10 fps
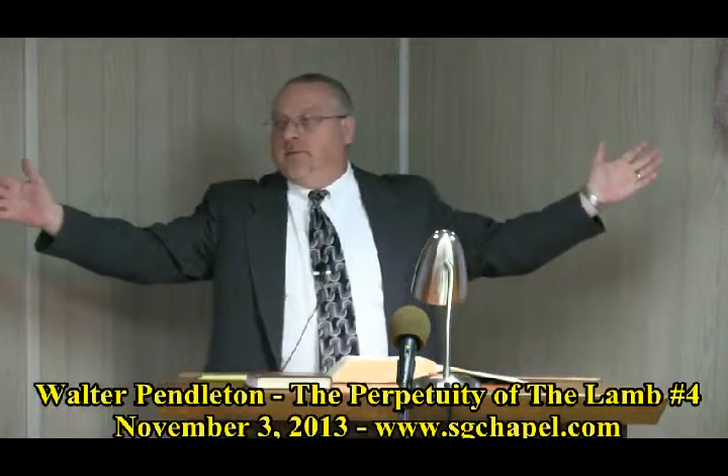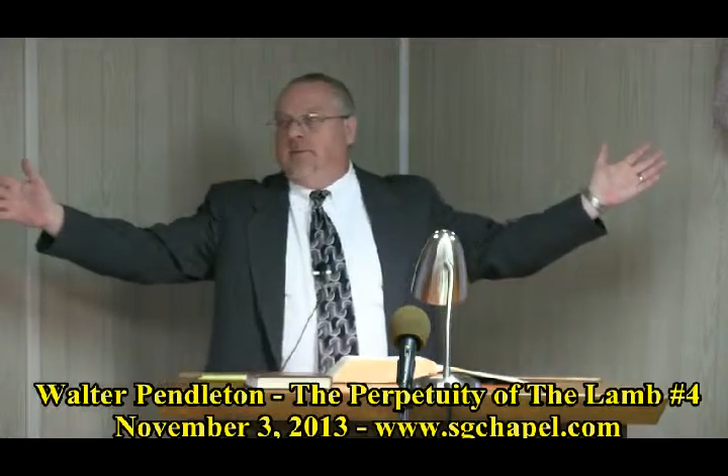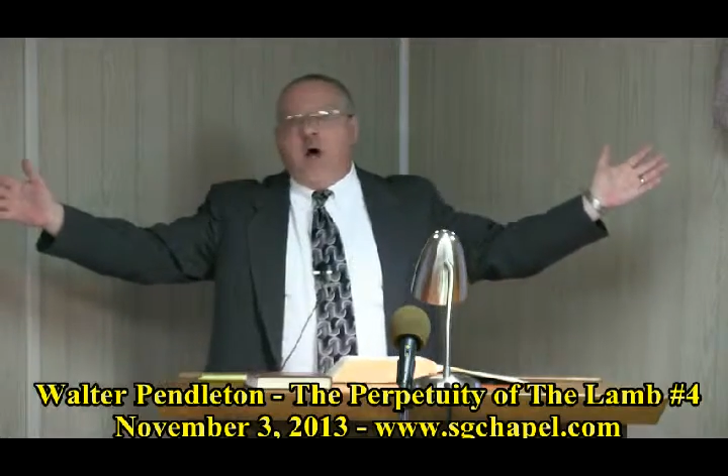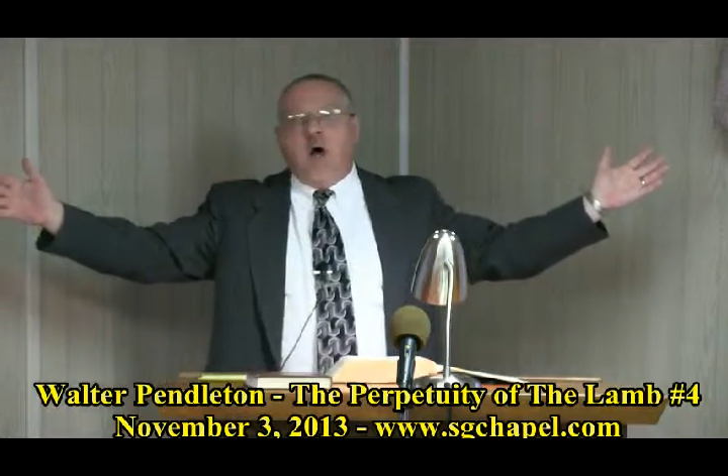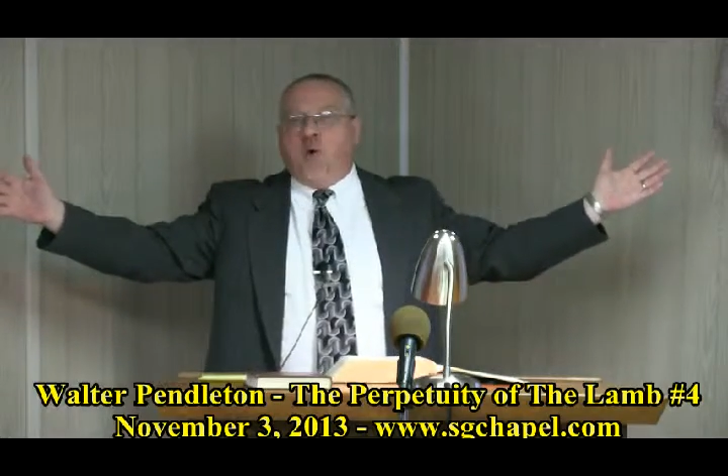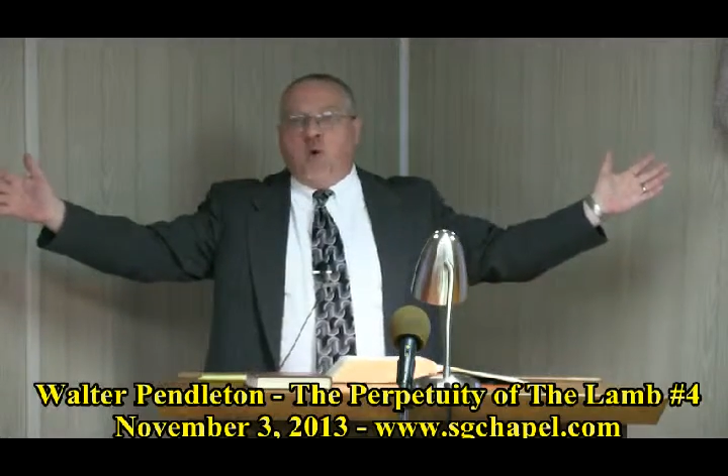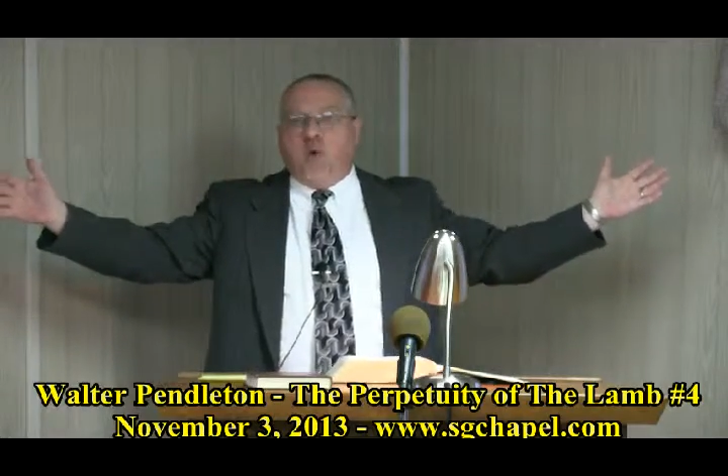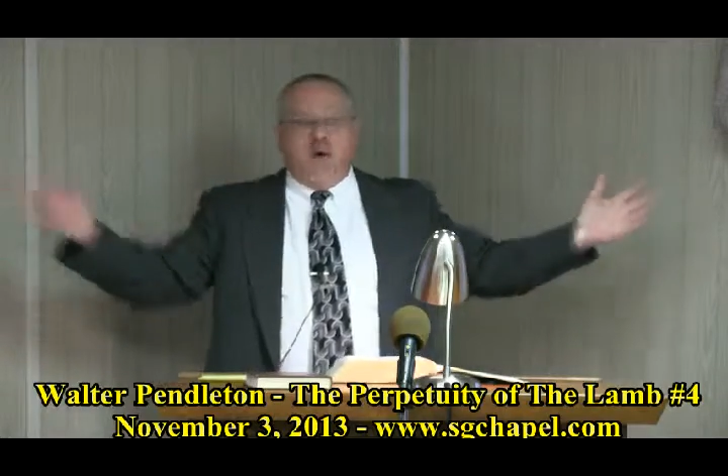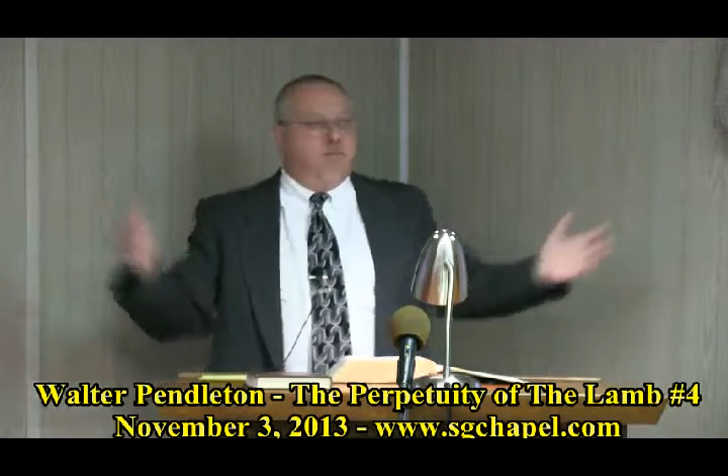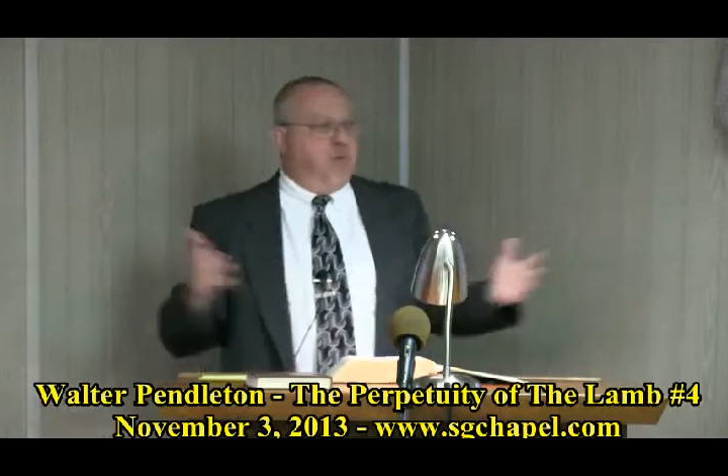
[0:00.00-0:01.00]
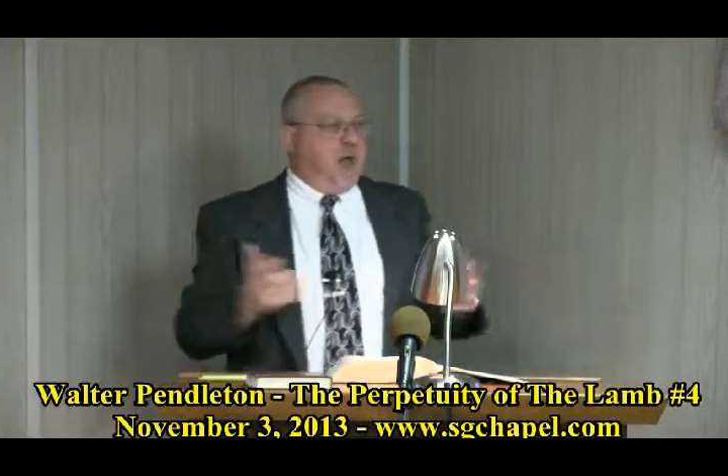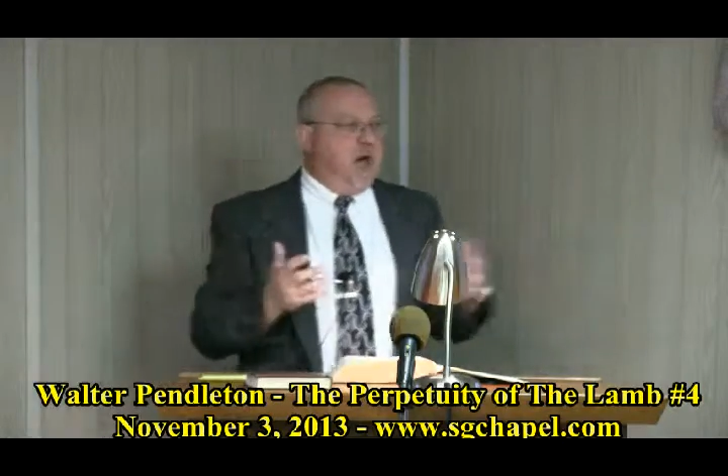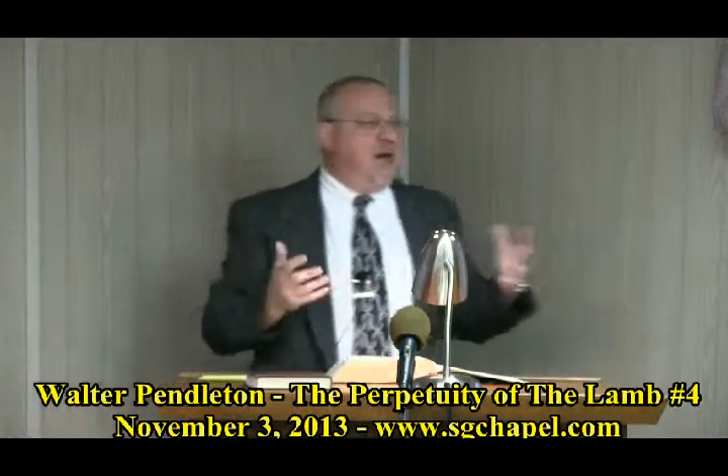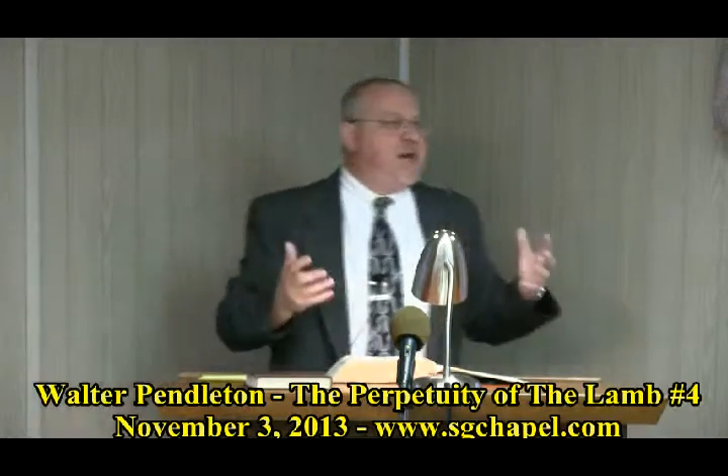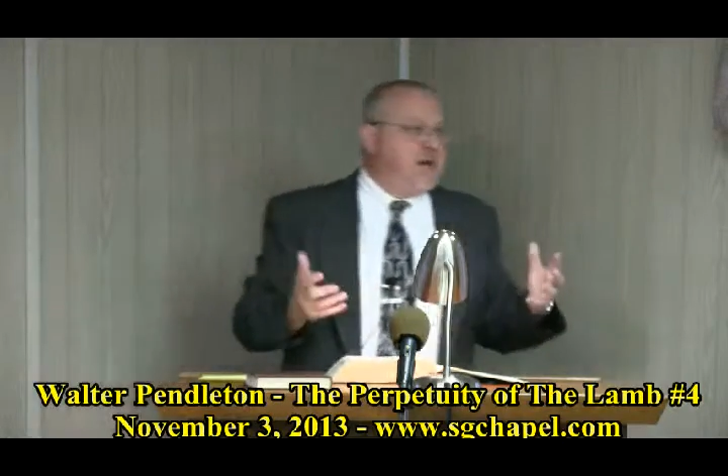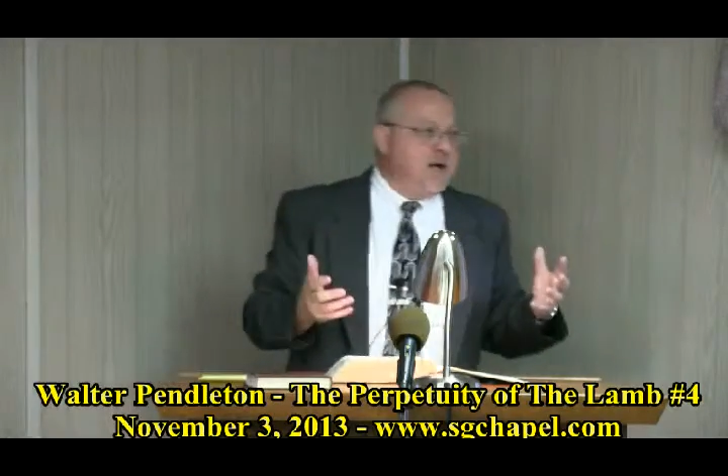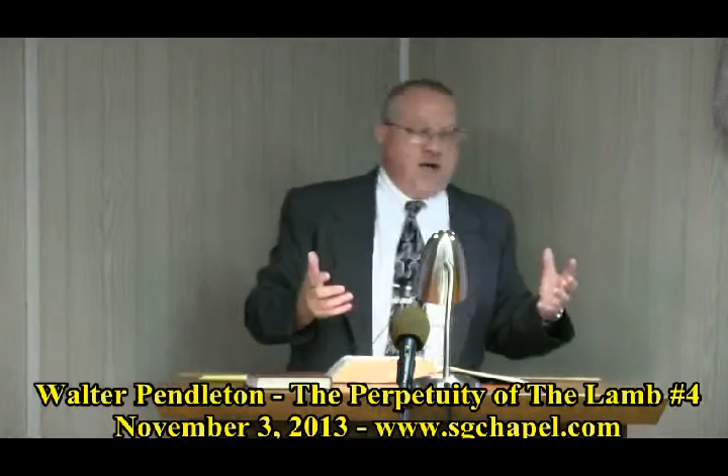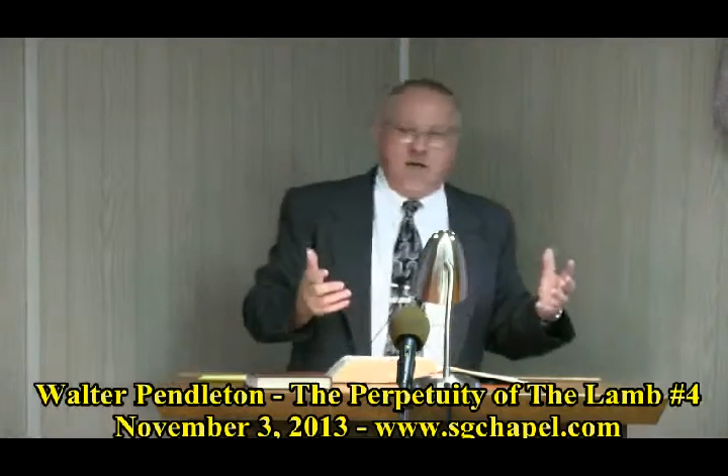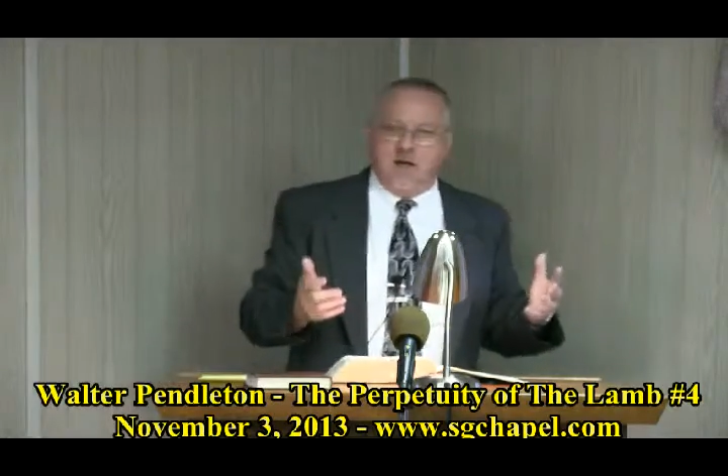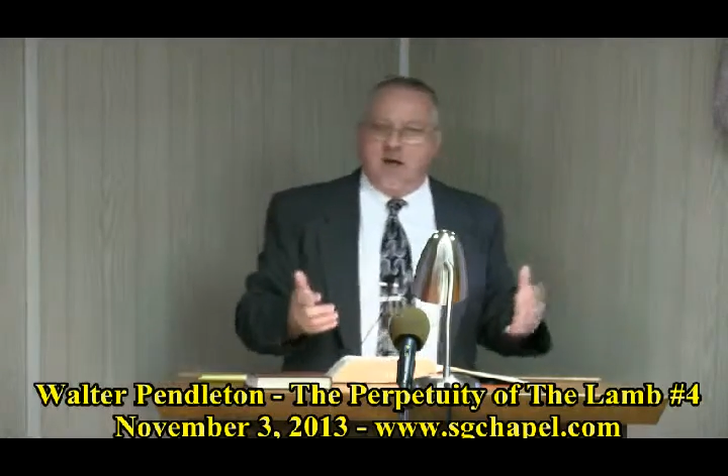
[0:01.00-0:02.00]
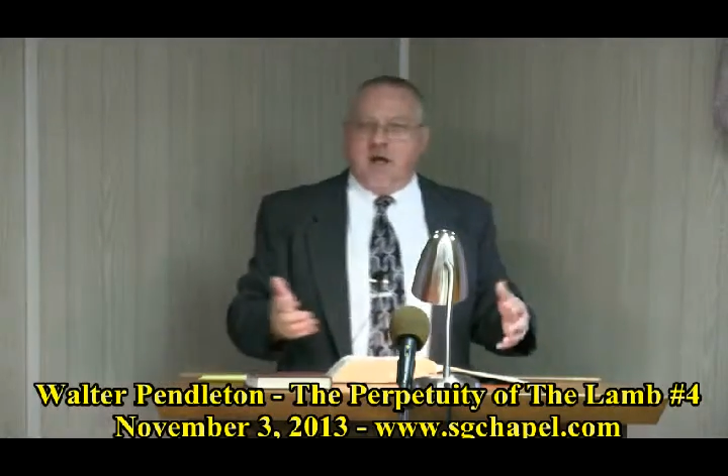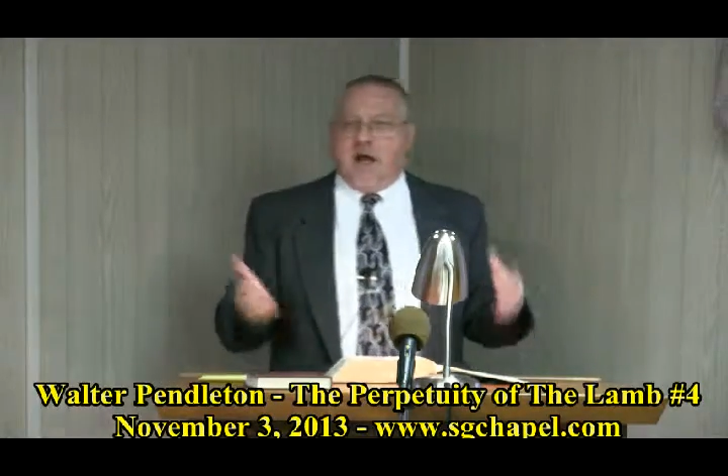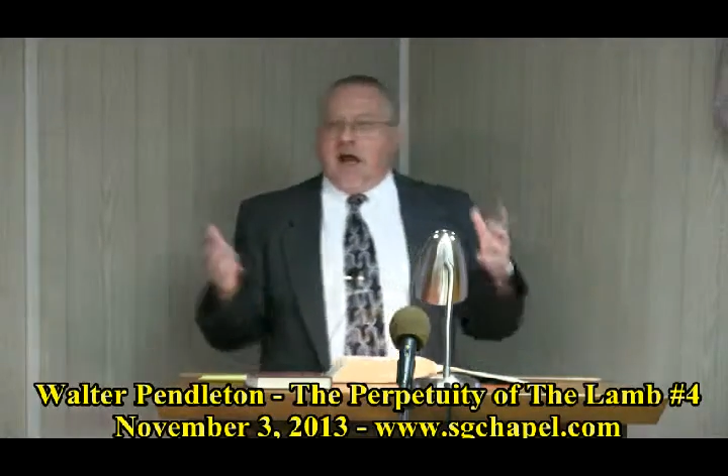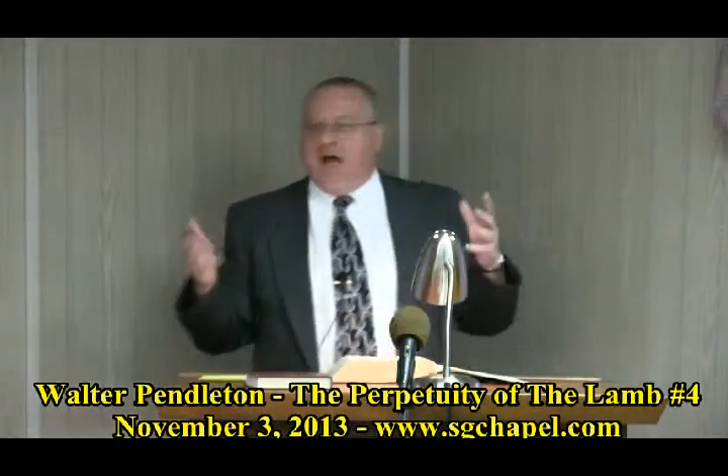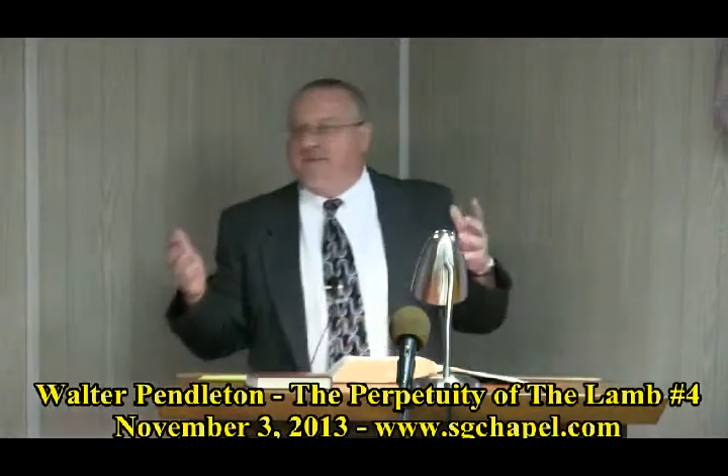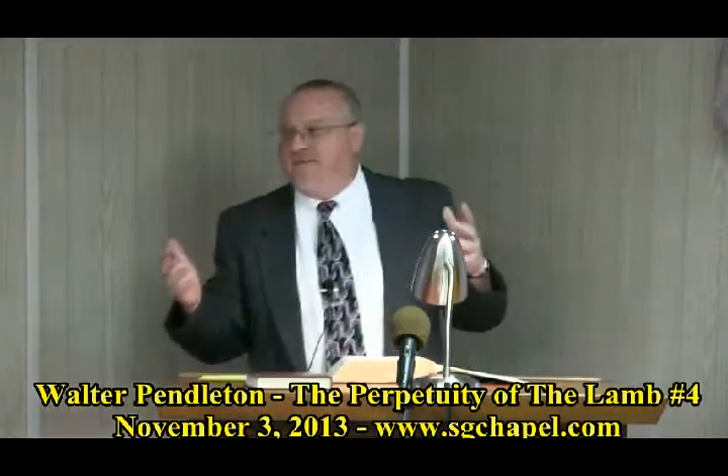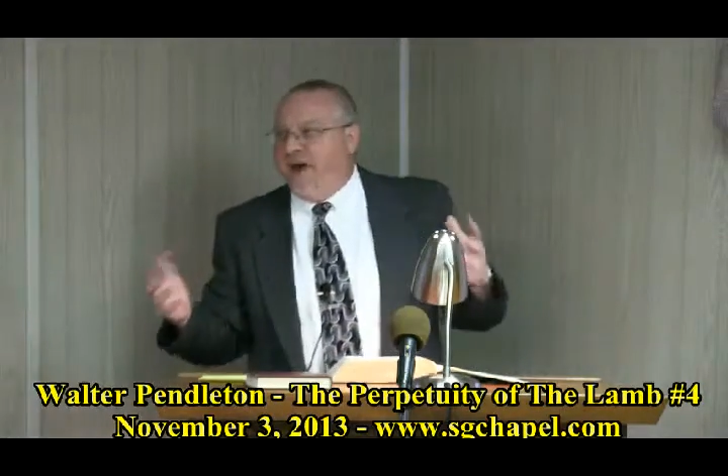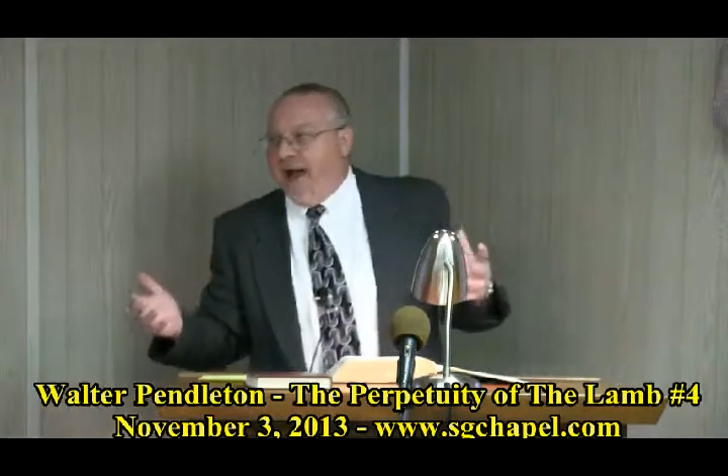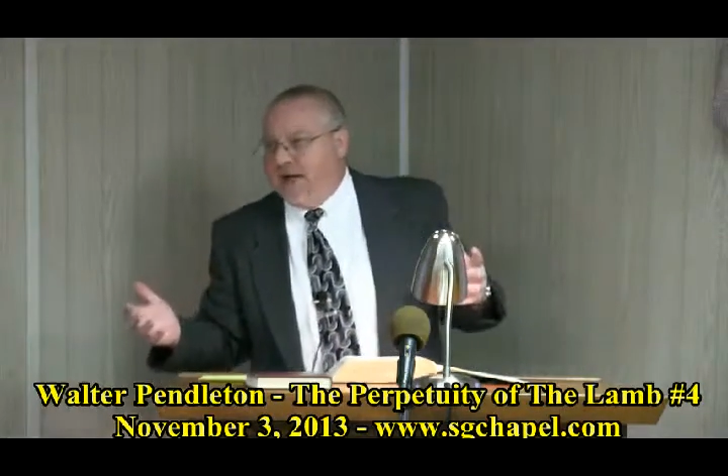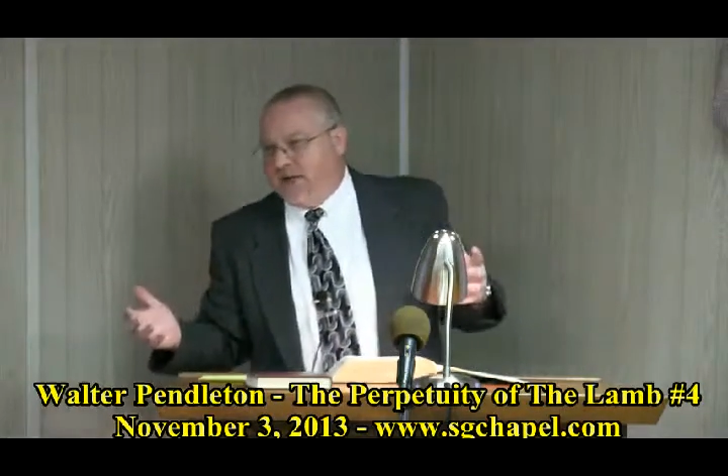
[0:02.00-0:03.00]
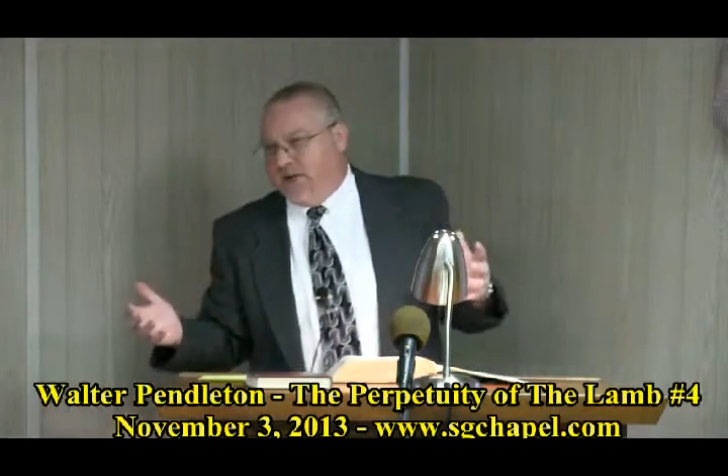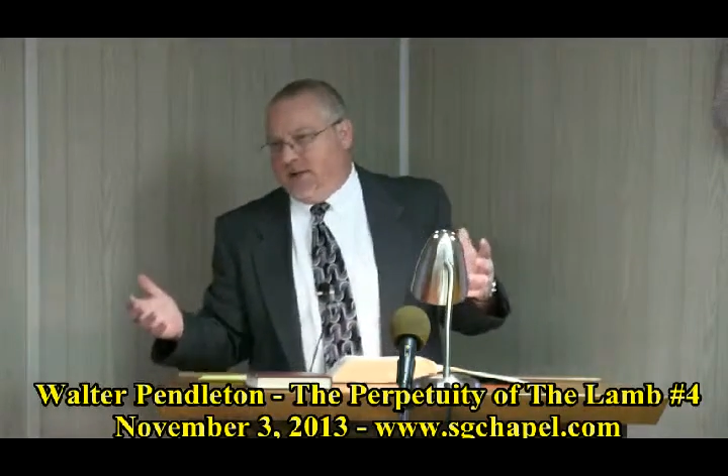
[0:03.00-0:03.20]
No. Blood and fat.